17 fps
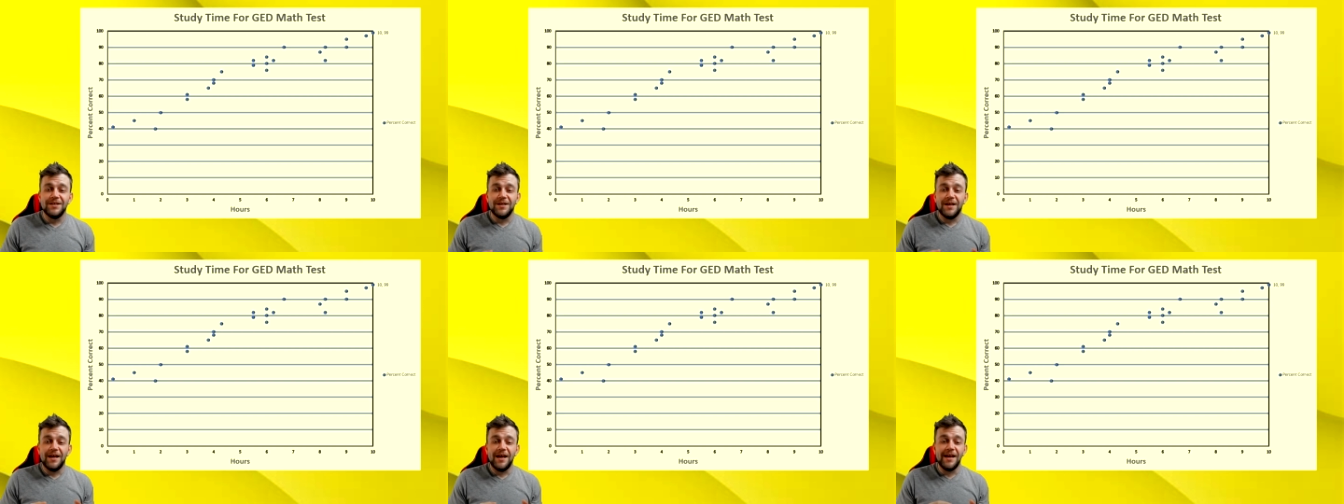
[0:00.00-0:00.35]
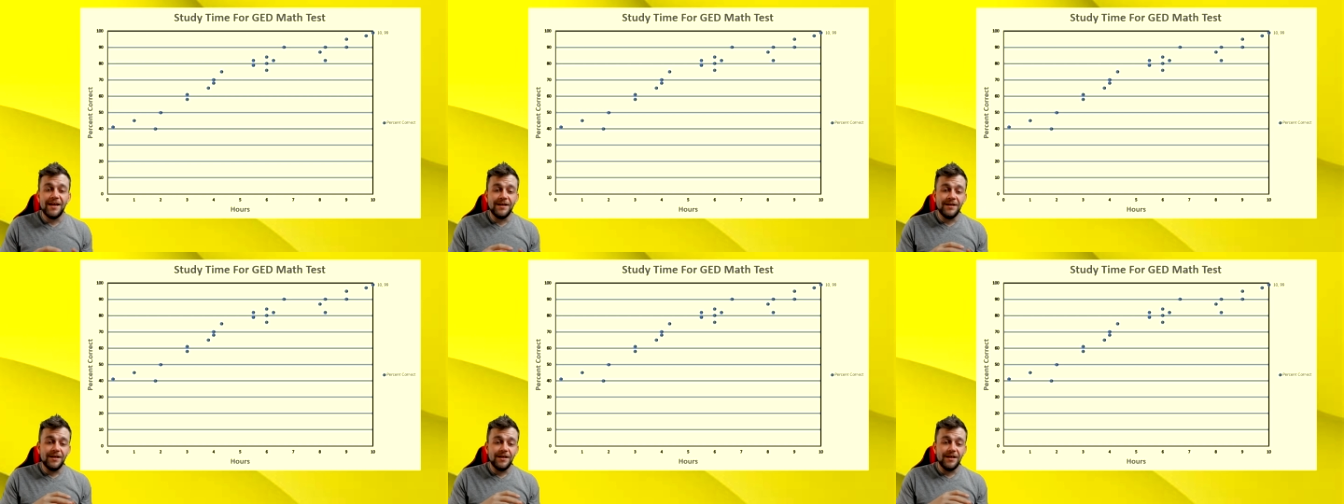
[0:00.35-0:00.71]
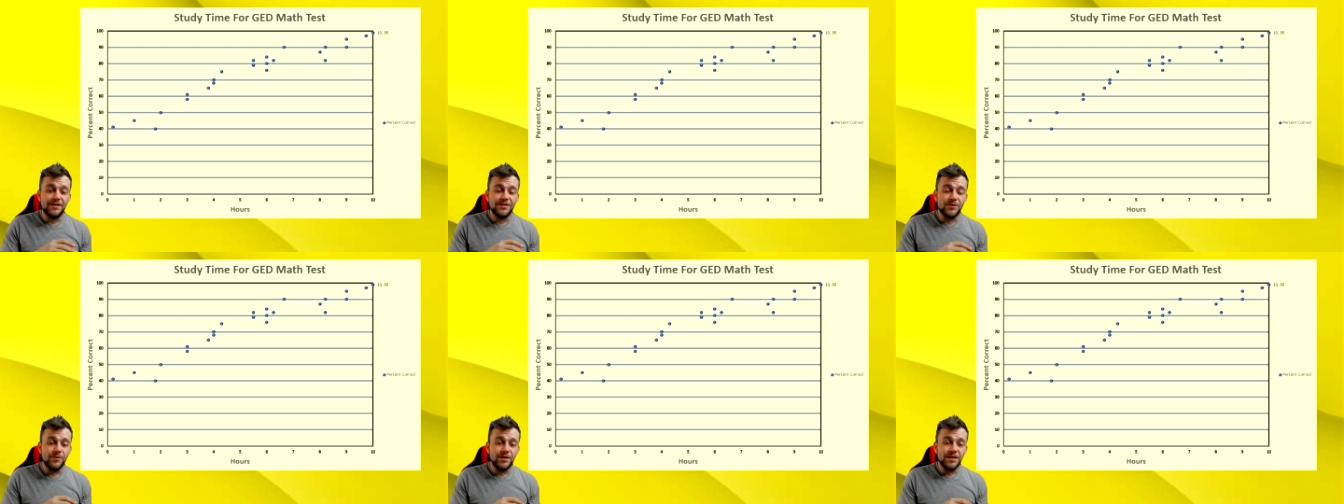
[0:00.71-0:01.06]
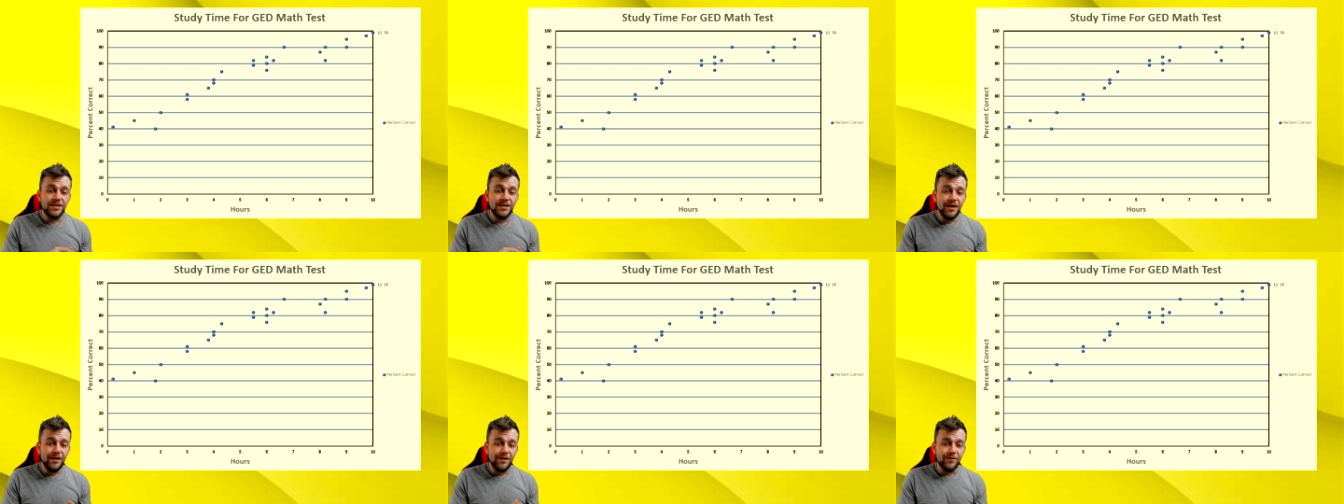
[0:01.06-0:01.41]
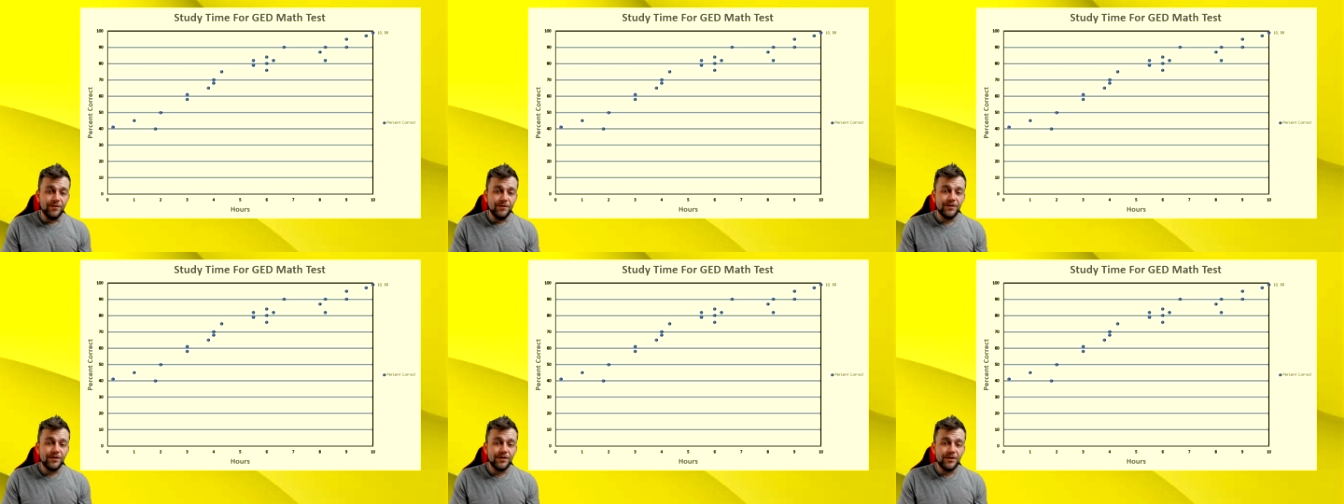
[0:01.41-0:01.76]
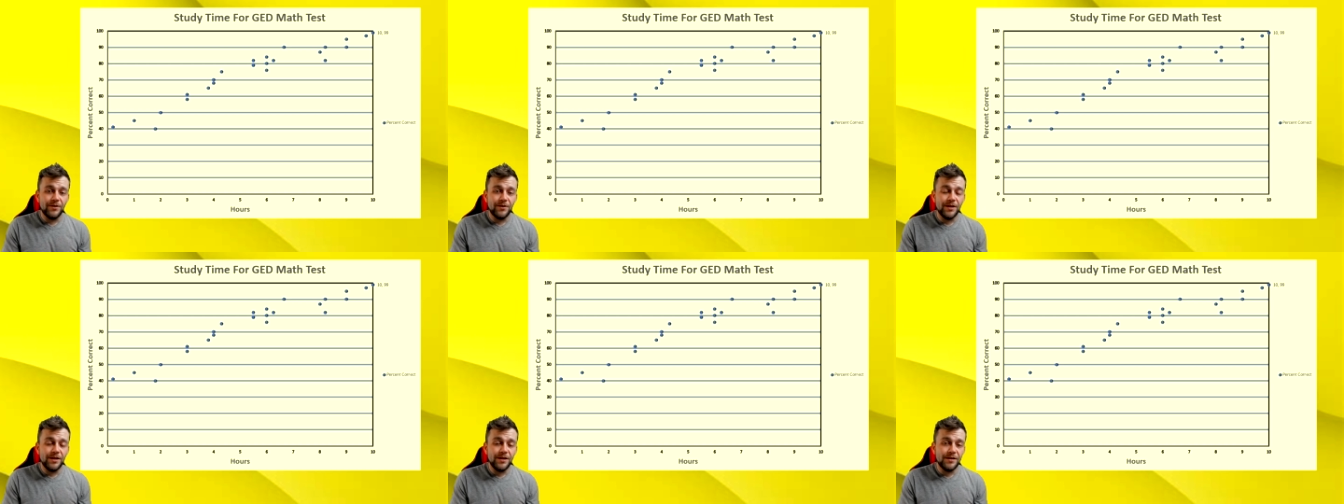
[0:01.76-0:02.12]
And as you can tell, there
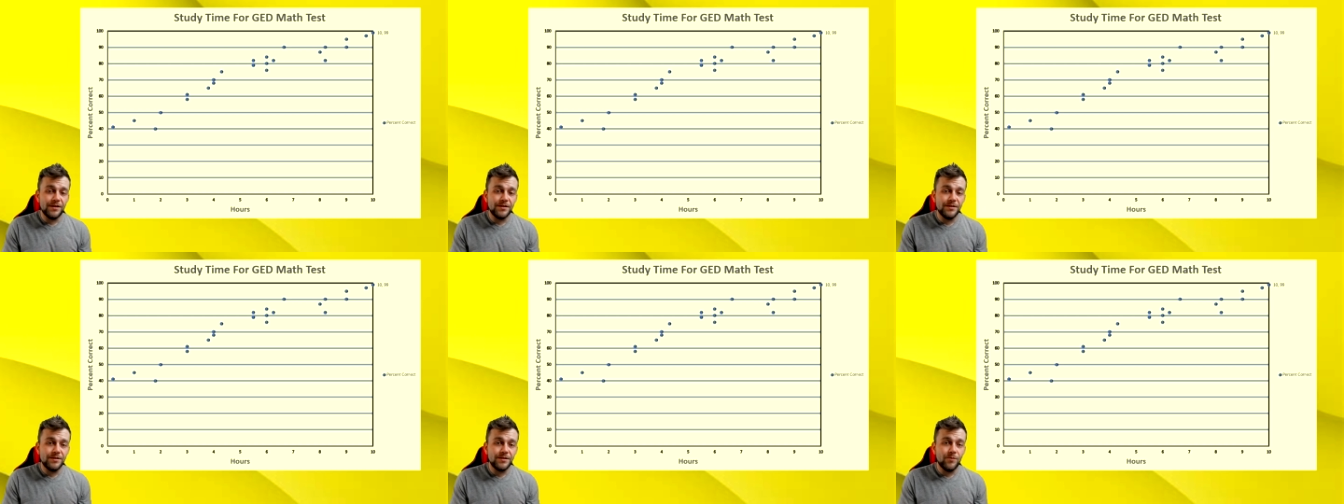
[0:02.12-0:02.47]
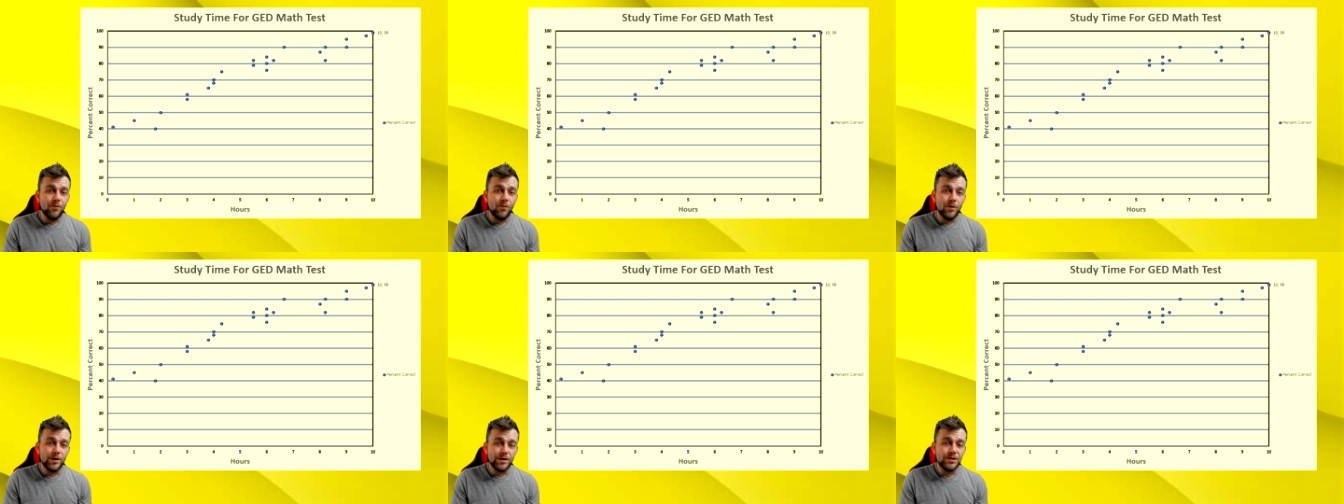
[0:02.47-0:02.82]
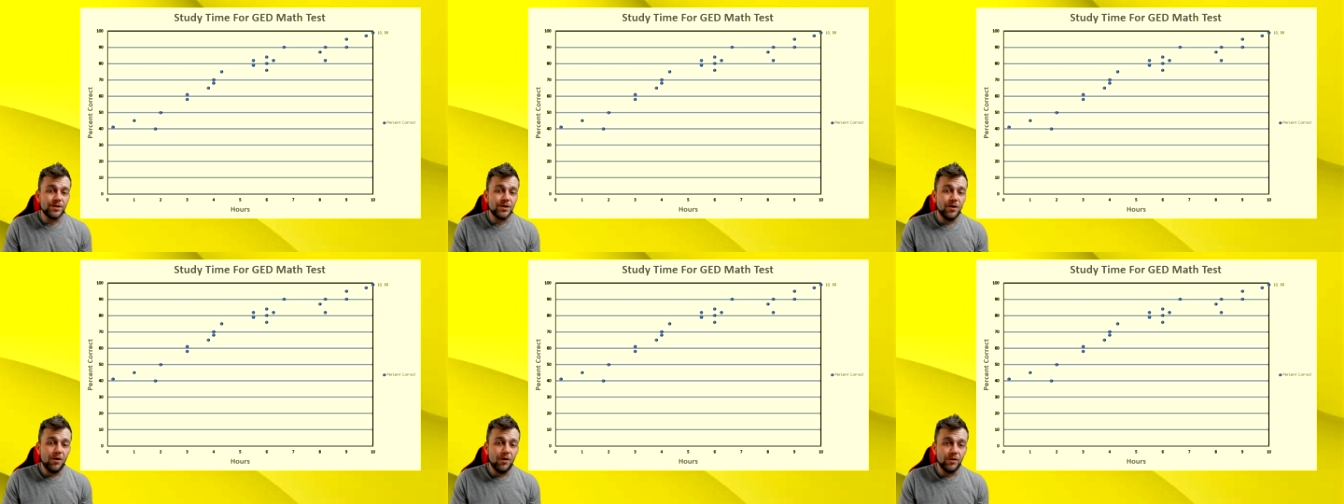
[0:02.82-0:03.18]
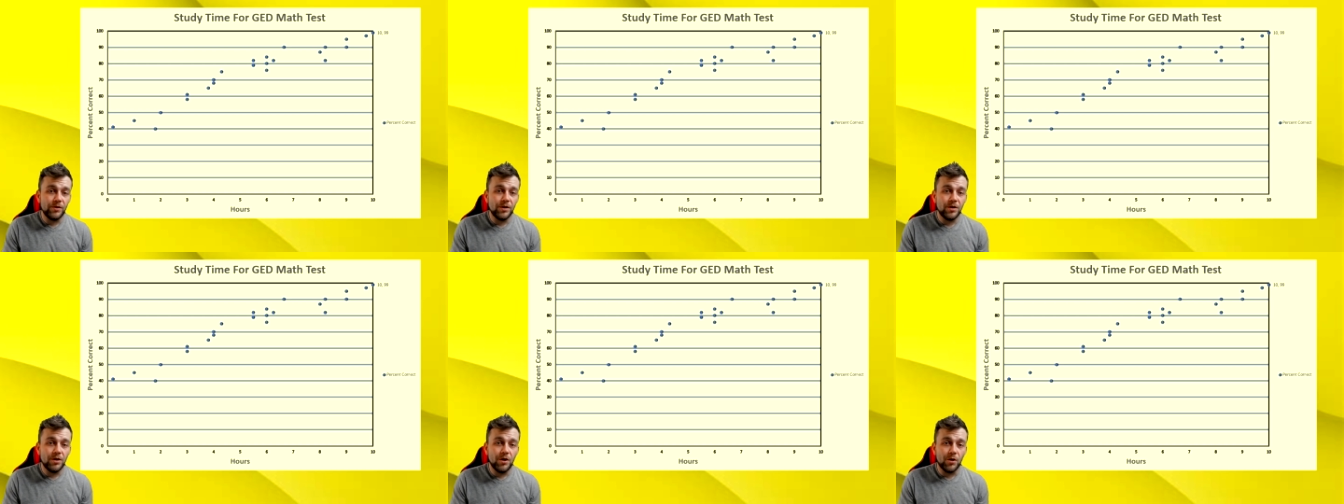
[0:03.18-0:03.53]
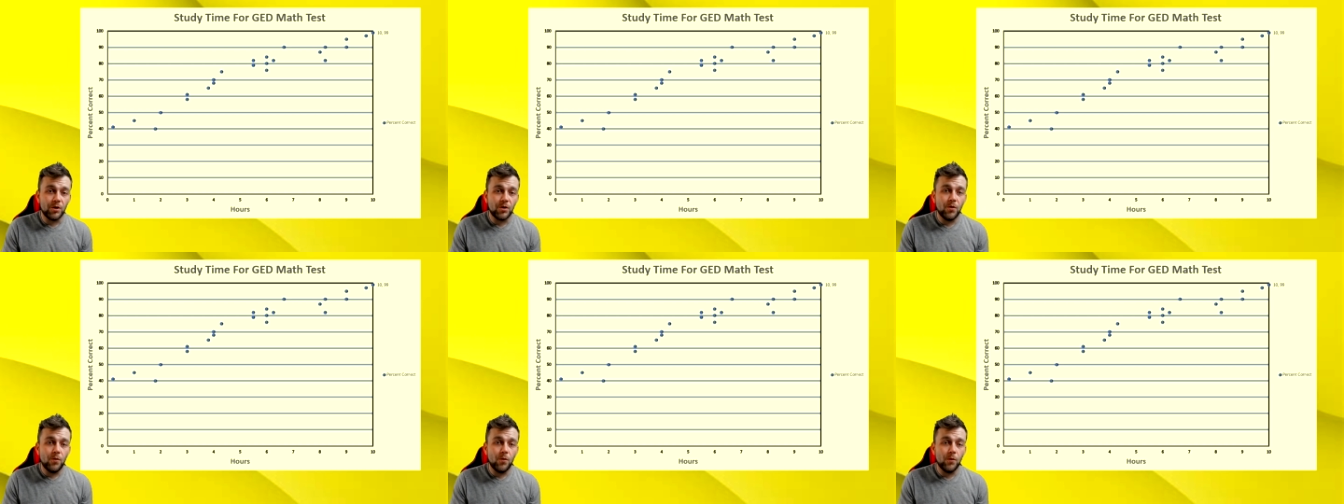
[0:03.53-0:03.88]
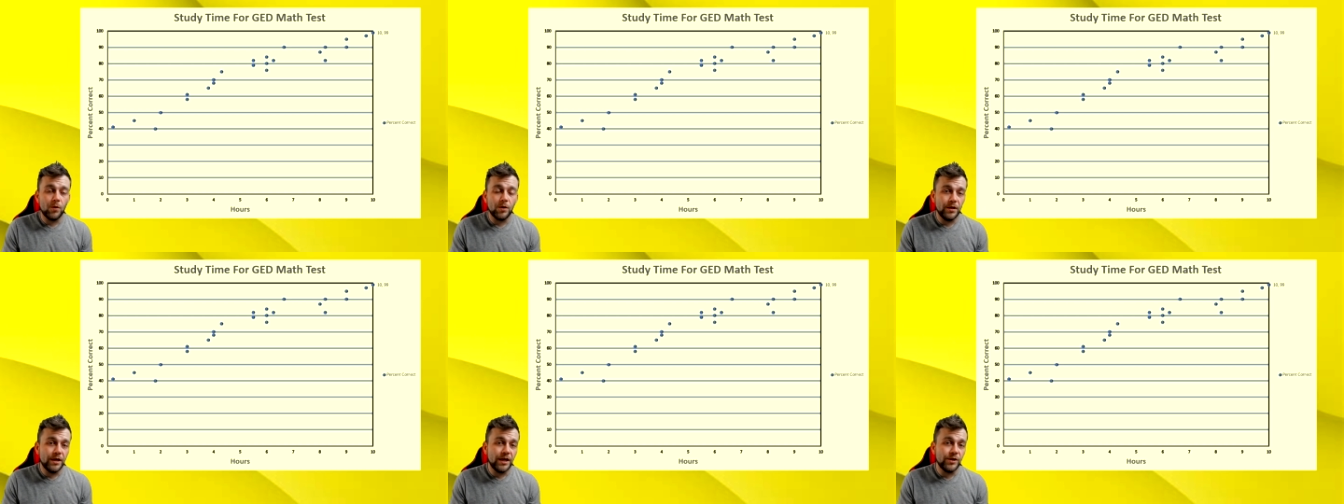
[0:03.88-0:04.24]
is what is called a
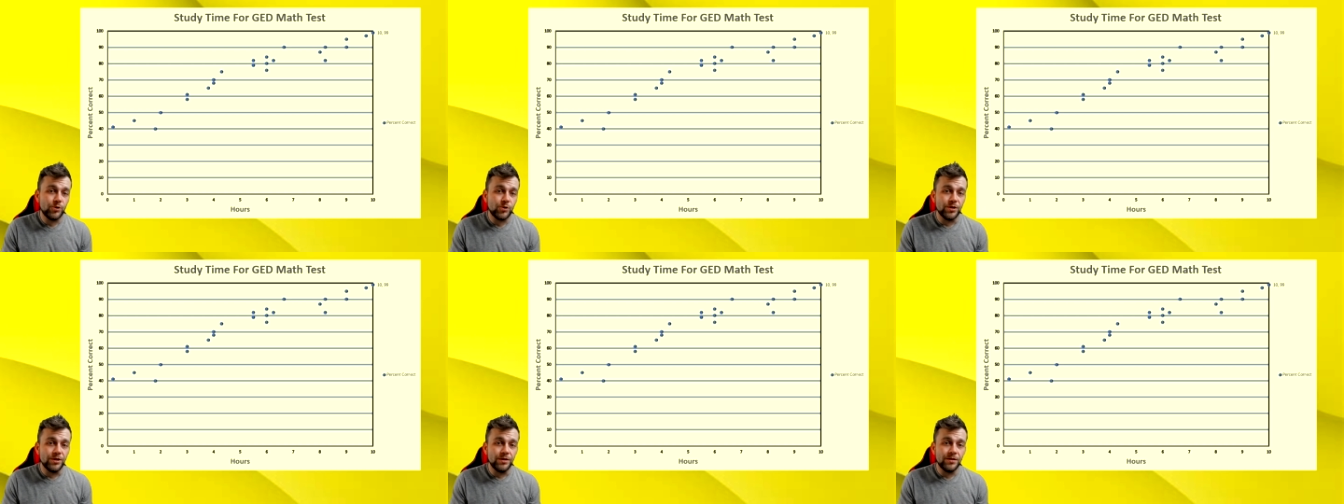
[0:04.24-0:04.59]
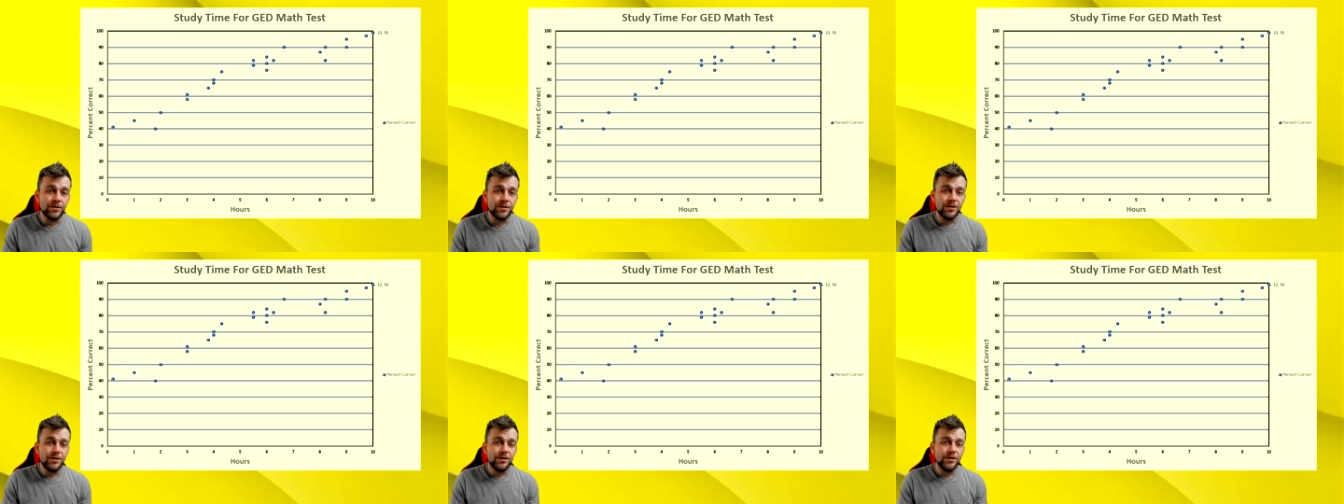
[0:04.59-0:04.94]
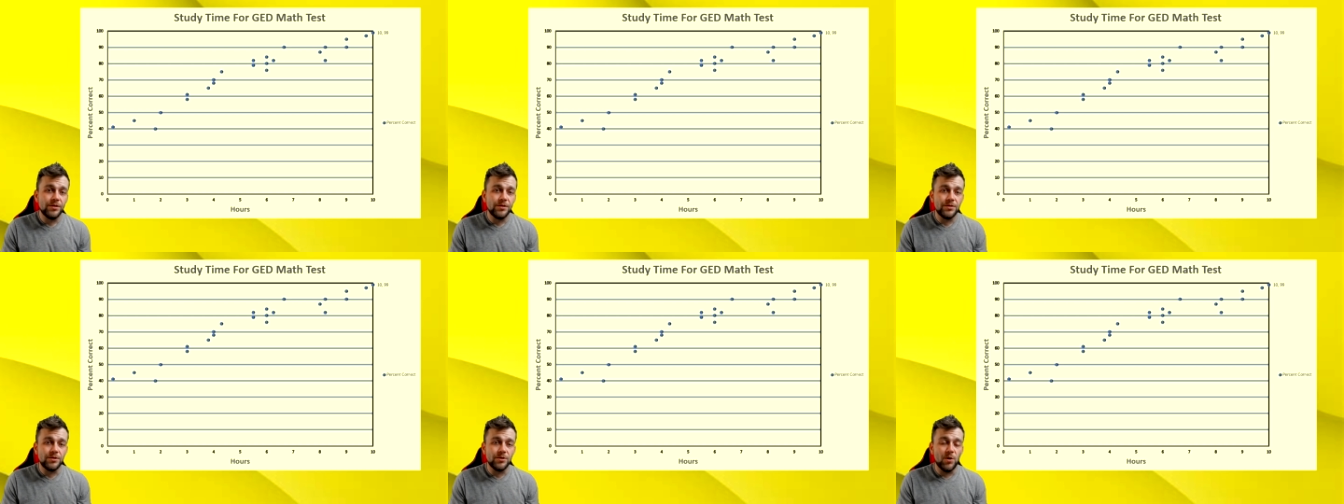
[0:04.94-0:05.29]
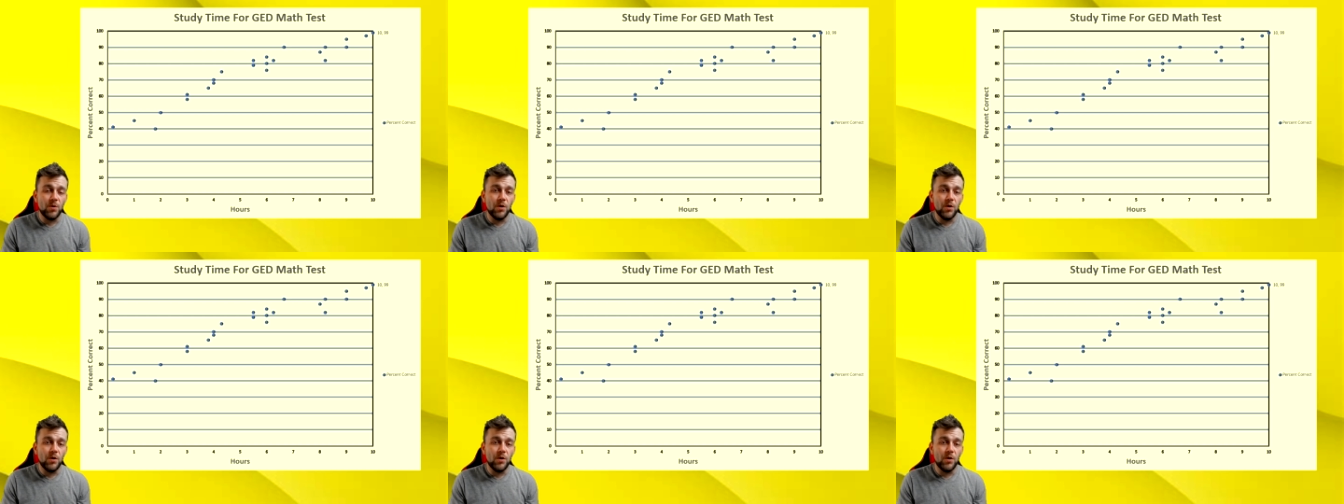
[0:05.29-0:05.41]
correlation. So a